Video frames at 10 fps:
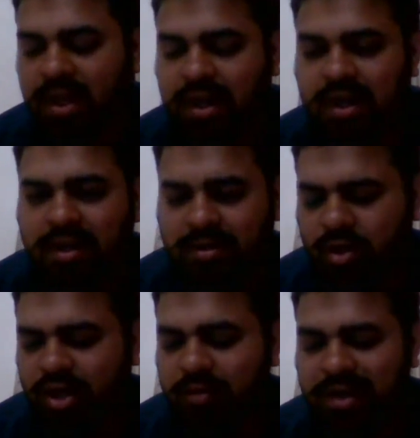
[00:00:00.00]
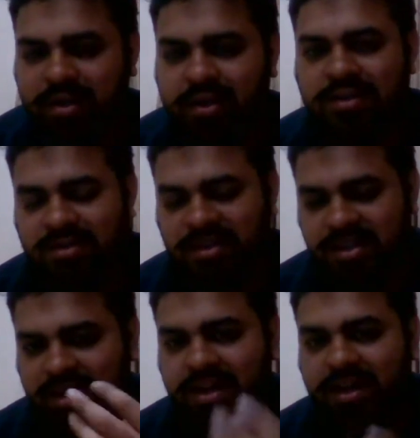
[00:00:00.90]
Tottenham are
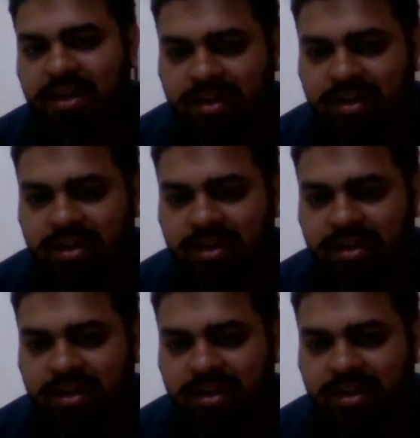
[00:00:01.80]
in the